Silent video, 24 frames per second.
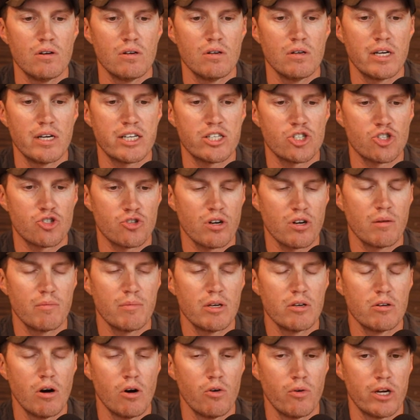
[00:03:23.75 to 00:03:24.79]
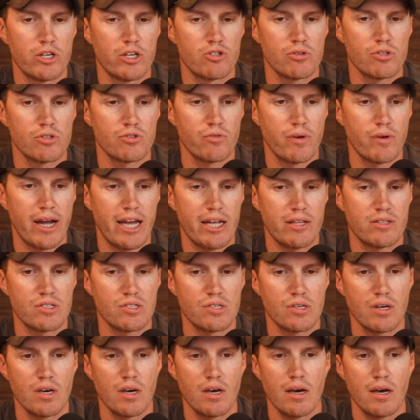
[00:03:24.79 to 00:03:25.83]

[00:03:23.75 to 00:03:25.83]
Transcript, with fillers: extremely low interest rates